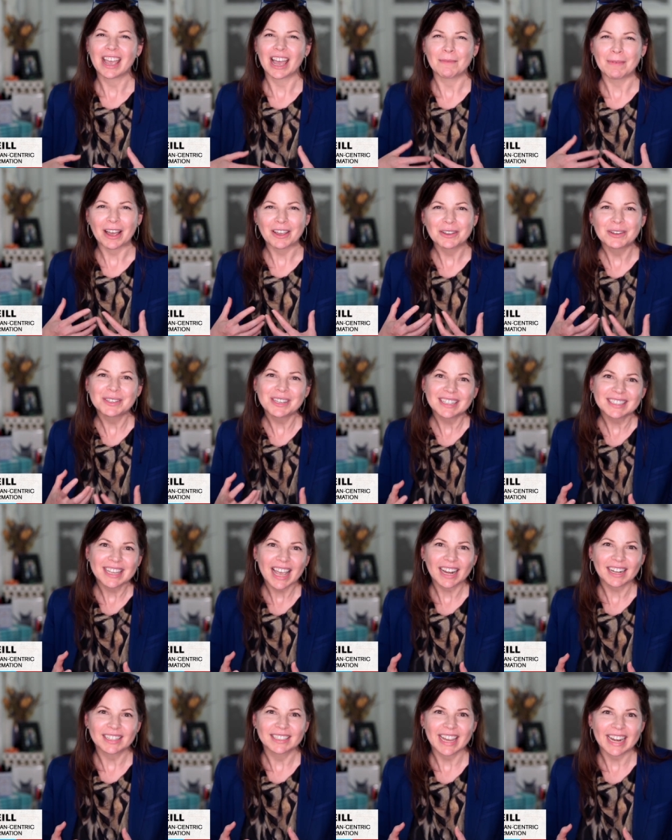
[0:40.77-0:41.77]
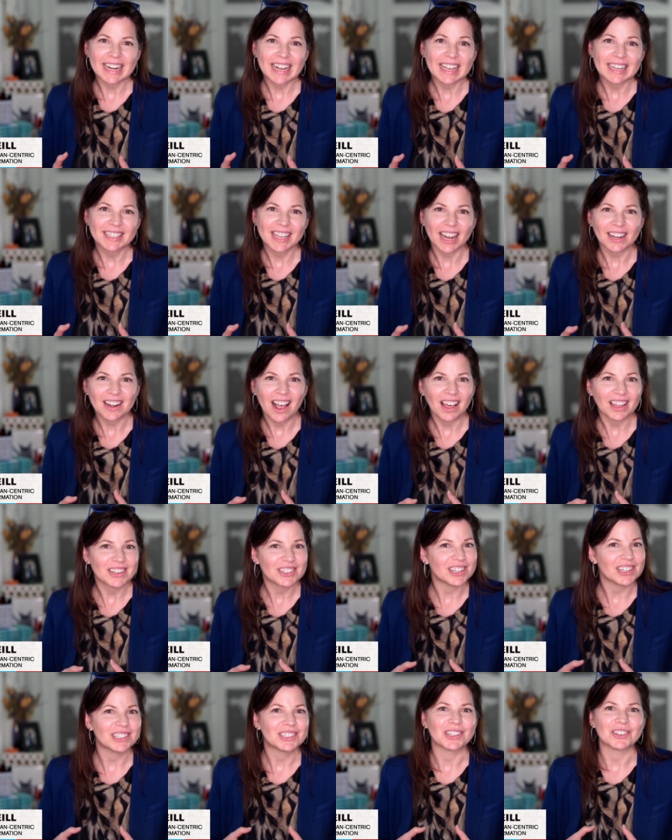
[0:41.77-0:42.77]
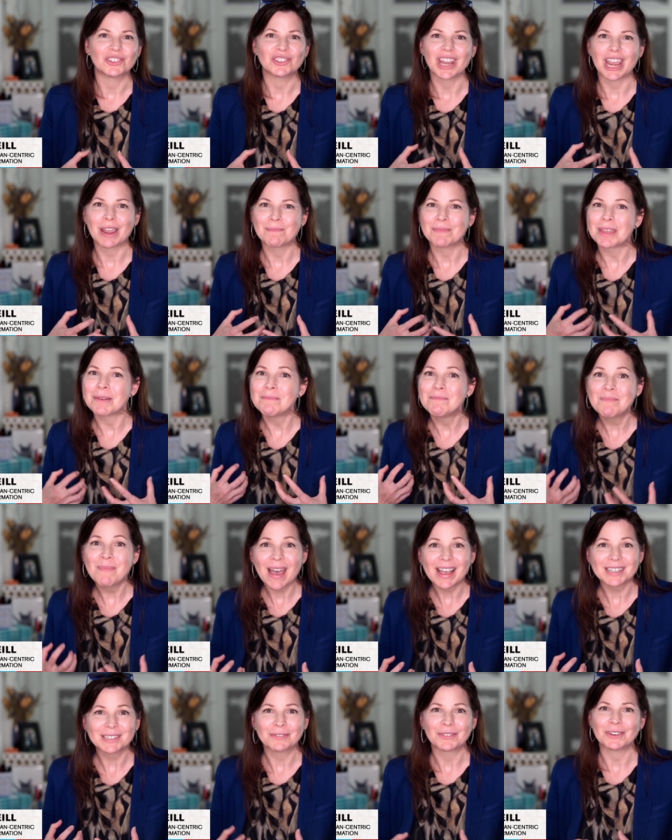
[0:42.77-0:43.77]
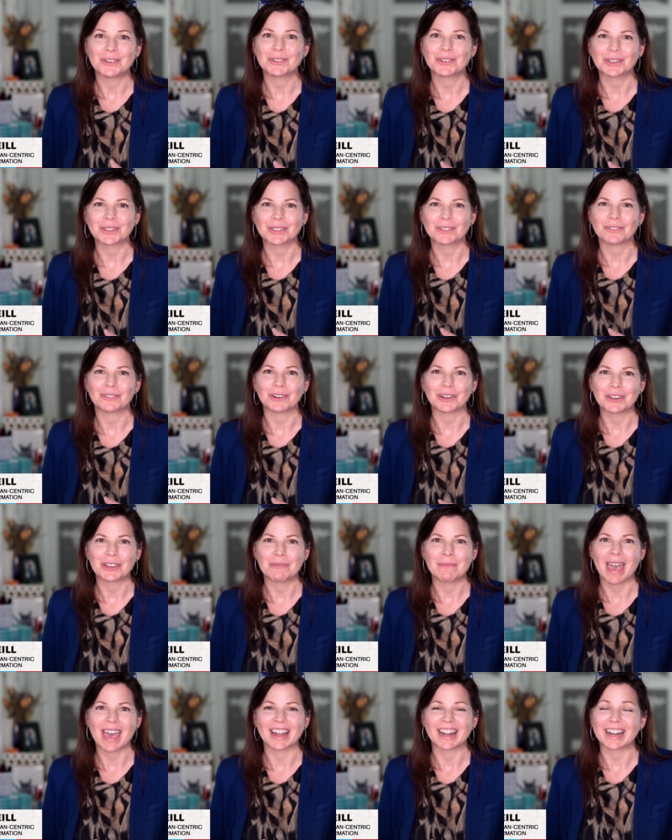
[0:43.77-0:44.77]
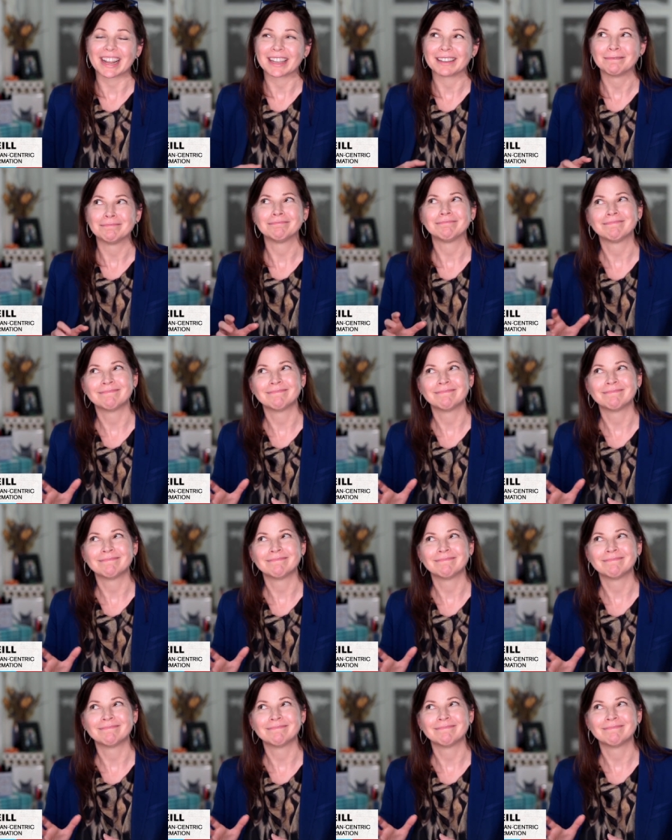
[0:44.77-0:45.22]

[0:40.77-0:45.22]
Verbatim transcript: about using tech, data and technology to shape the best futures for humanity,